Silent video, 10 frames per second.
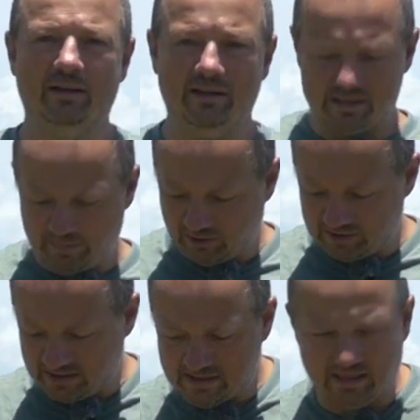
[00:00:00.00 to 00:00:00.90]
and that's
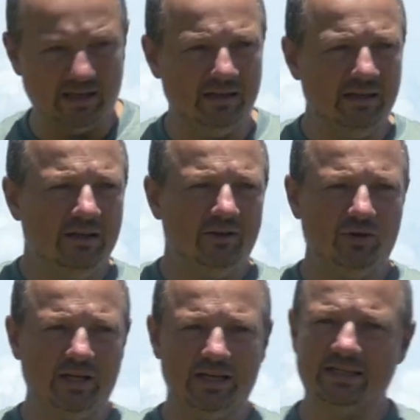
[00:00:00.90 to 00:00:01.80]
because it's a
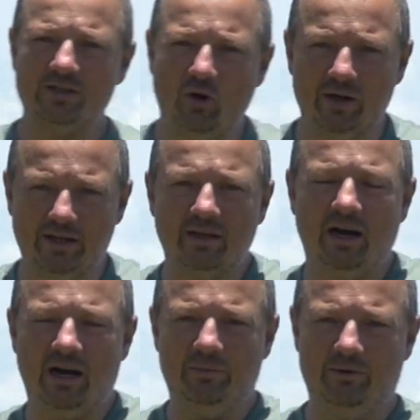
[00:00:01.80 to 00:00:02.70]
really solid
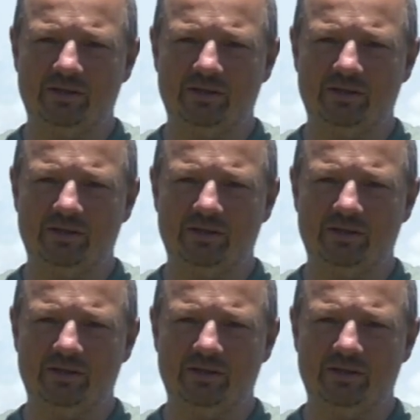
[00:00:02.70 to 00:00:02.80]
carbon.